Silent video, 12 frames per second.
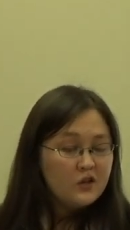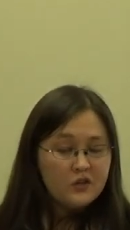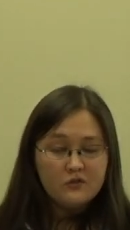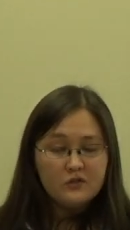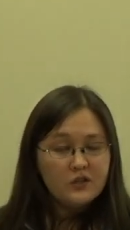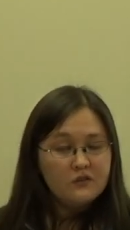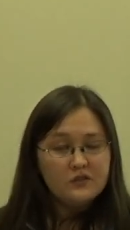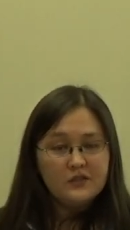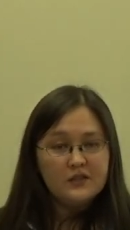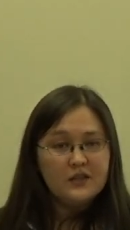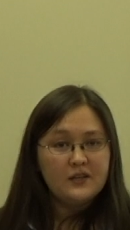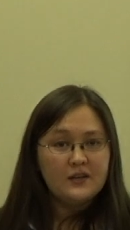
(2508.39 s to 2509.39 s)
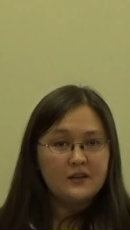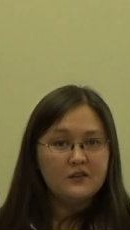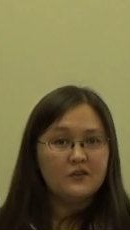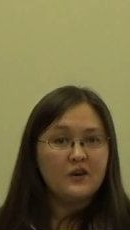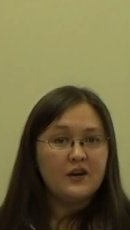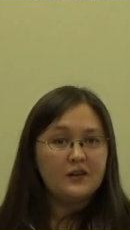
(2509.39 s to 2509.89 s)
You don't need any
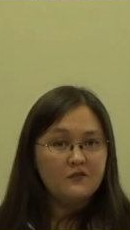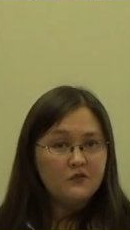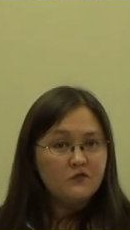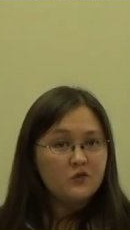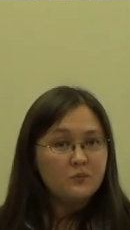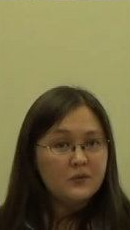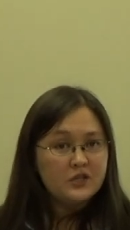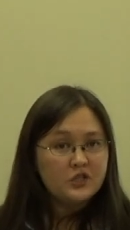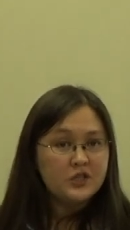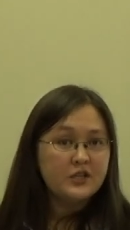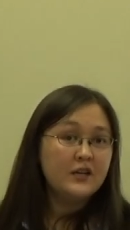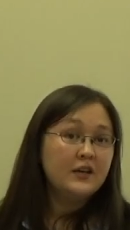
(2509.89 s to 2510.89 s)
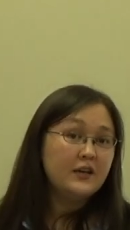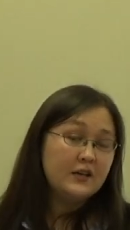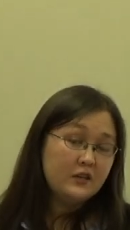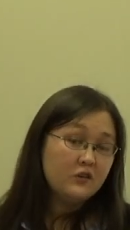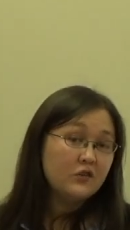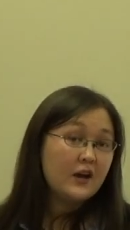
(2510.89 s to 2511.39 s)
other kind of information
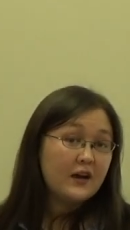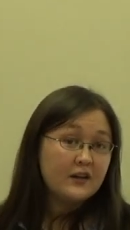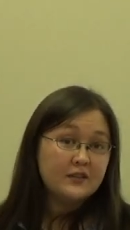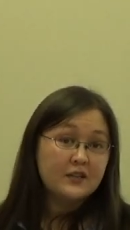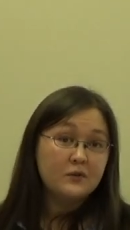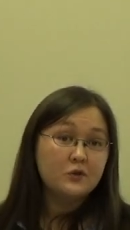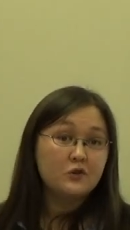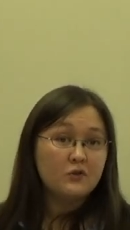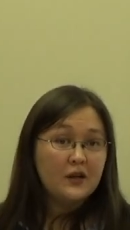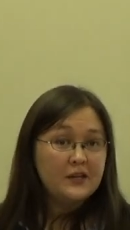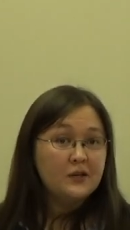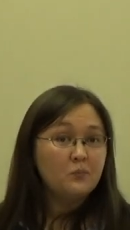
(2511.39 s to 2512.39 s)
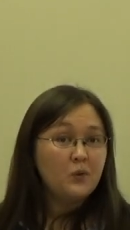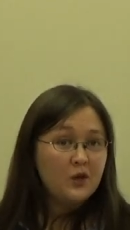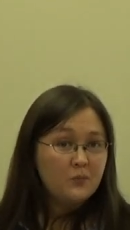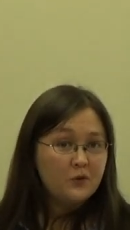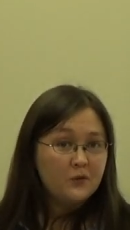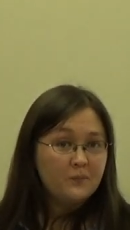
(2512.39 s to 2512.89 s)
in your academic writing
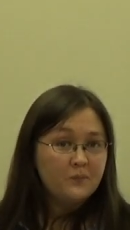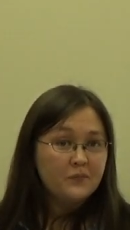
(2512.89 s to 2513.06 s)
paper.